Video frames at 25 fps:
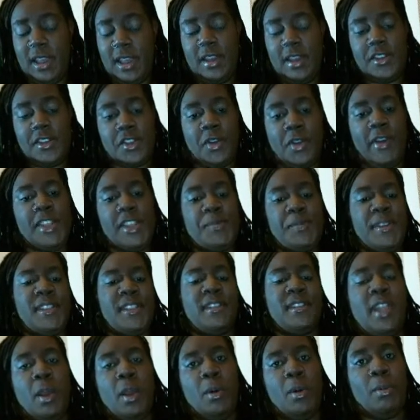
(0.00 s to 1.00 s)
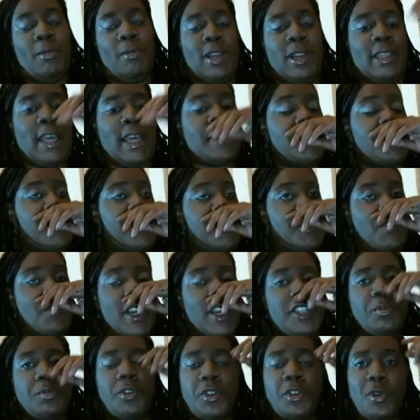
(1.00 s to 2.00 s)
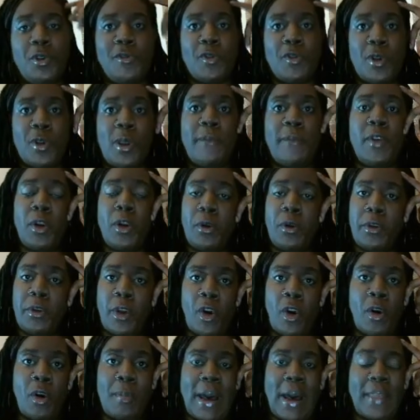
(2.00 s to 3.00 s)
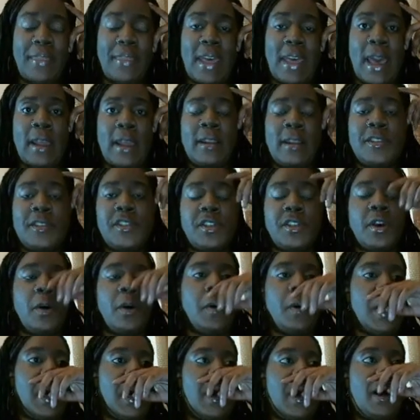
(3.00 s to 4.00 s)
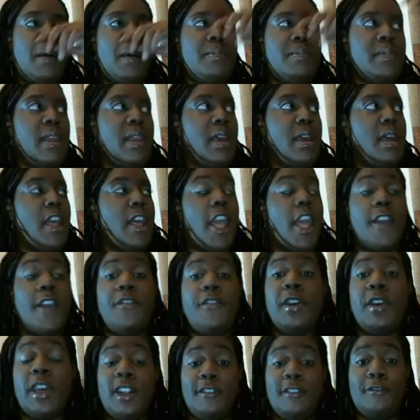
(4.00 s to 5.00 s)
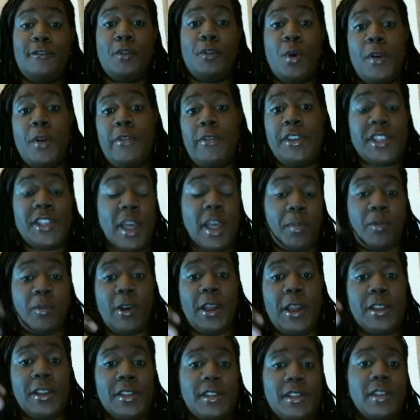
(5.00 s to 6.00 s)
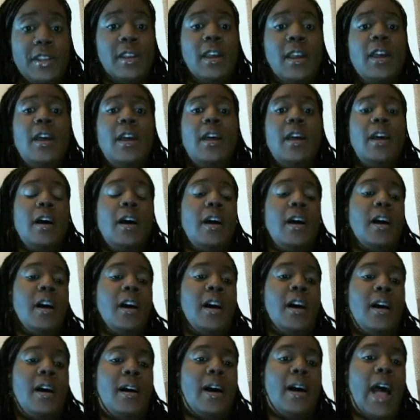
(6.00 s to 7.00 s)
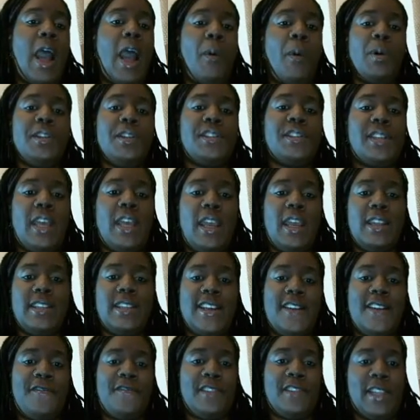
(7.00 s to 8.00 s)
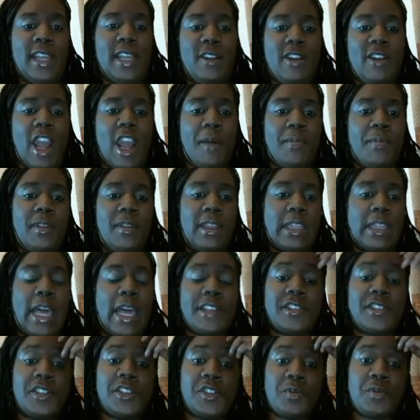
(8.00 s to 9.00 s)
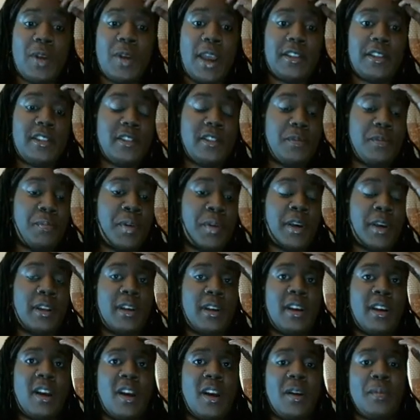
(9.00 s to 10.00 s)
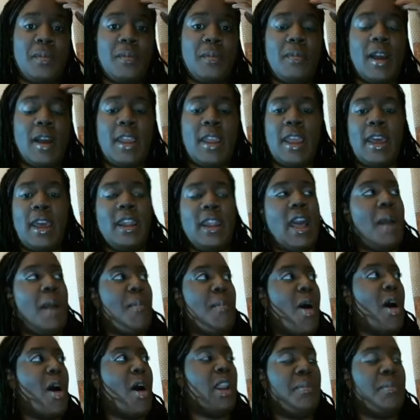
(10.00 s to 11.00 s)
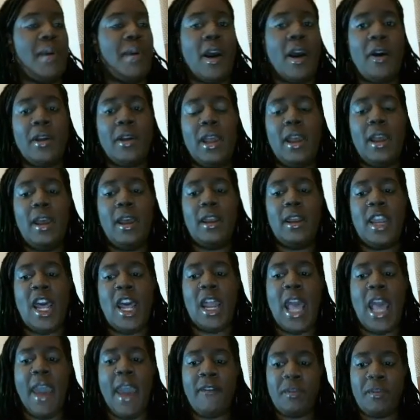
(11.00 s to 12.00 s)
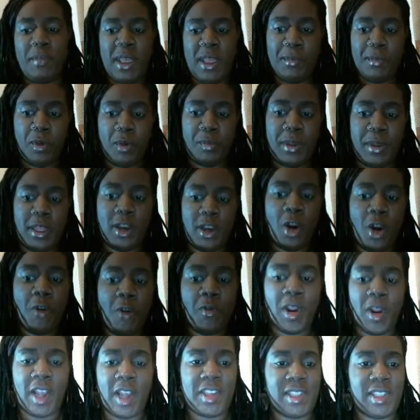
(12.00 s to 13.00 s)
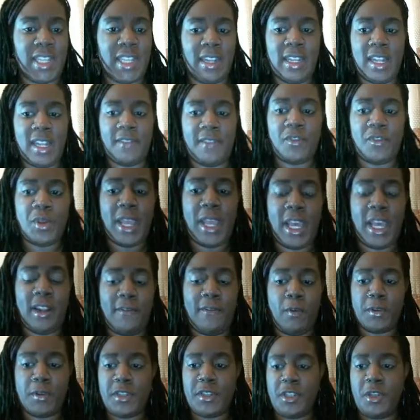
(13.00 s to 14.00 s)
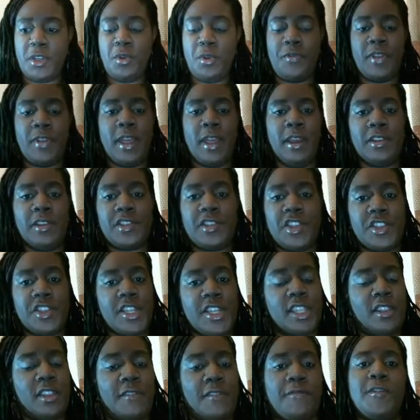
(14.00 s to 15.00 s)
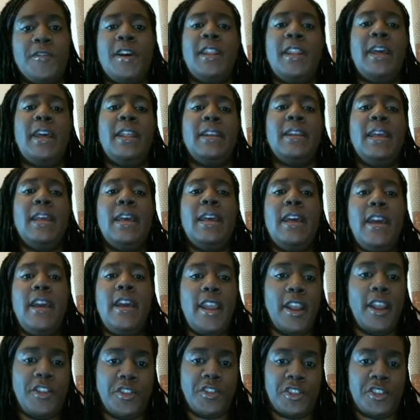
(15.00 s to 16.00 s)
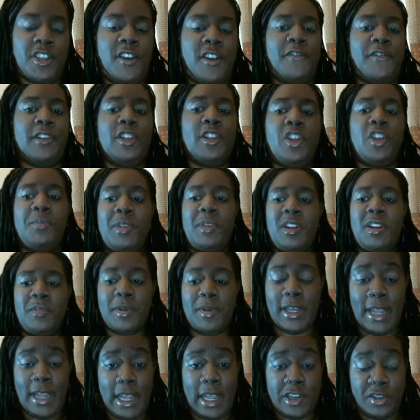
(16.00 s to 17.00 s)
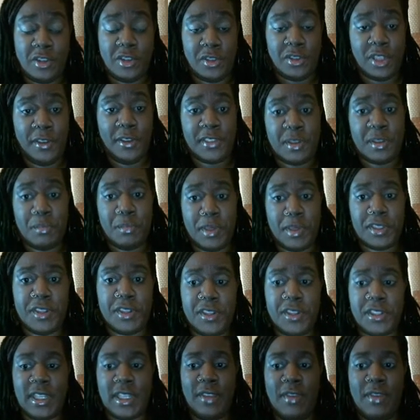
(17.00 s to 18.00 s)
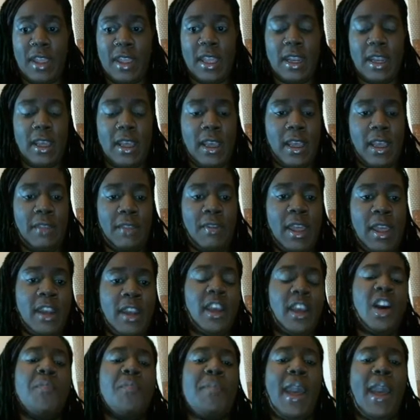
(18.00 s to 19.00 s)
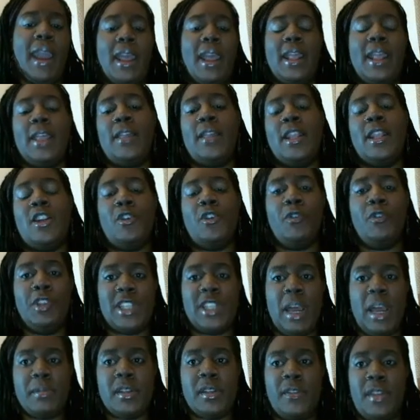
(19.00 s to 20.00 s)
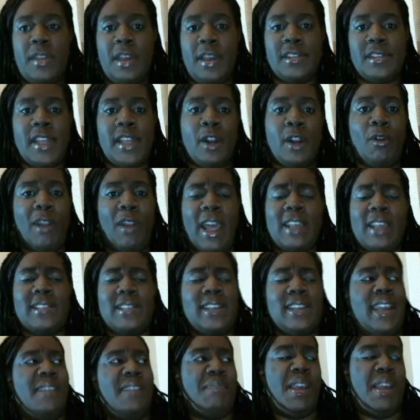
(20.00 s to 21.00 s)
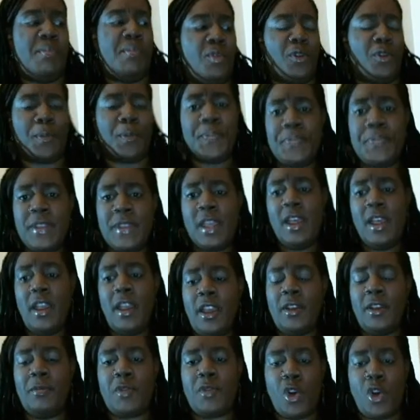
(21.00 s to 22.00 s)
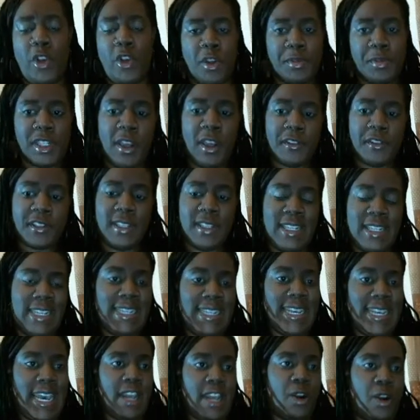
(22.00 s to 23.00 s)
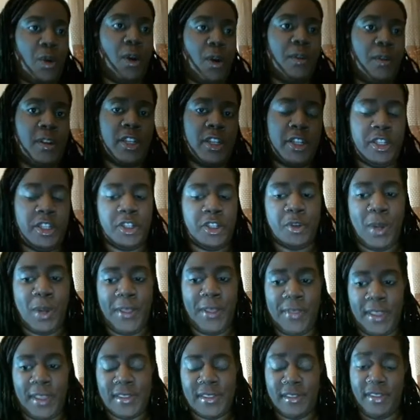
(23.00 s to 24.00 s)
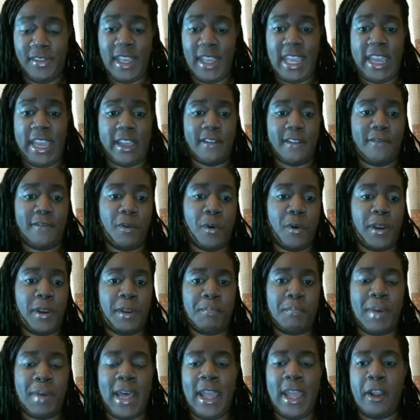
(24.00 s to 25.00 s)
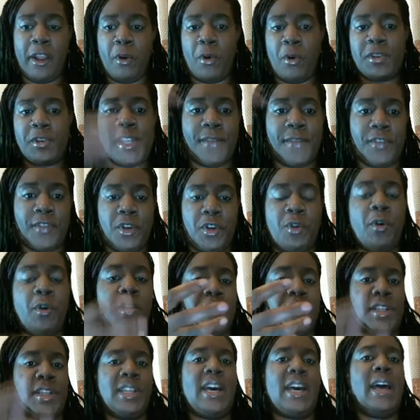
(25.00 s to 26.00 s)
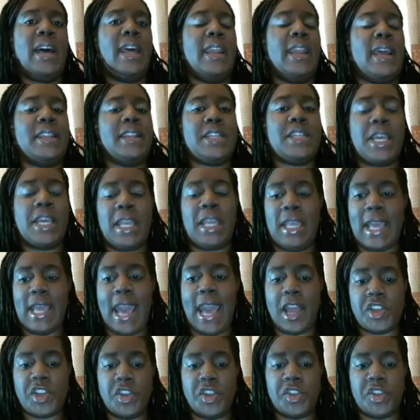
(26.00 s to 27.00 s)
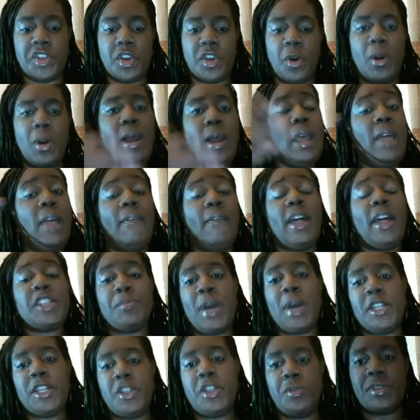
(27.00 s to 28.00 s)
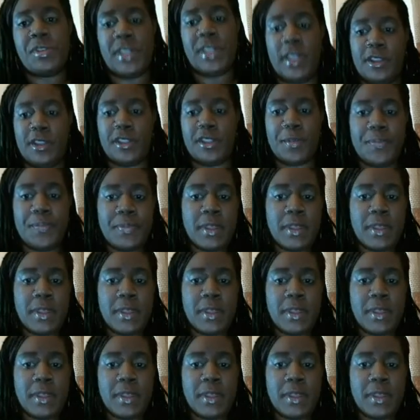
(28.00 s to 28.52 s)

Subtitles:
So that's basically what license rights will do for you if you don't know about that. So if you can afford these upgrades, I would say definitely grab the license rights. But again, I'm all about not having people be overextended. If you can't afford to do things, just get the front end, get yourself a little bit of money, get yourself some business, and then come back and do these types of things. I don't like seeing people throw themselves into debt or doing things that they can't afford and buying course after course and not taking action. So that's my 2 cents.